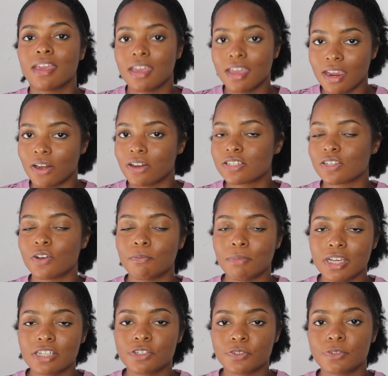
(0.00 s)
hair, so
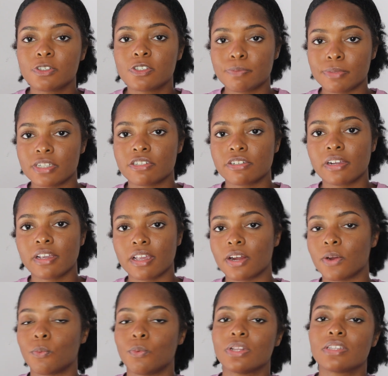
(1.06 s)
make sure you spritz your
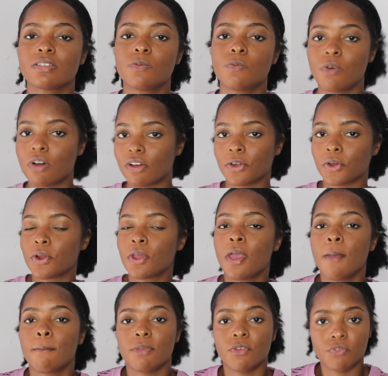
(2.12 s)
hair with some water
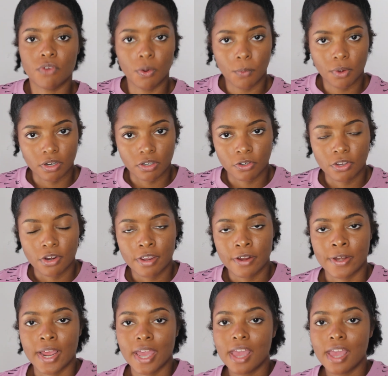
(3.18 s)
before working on your hair,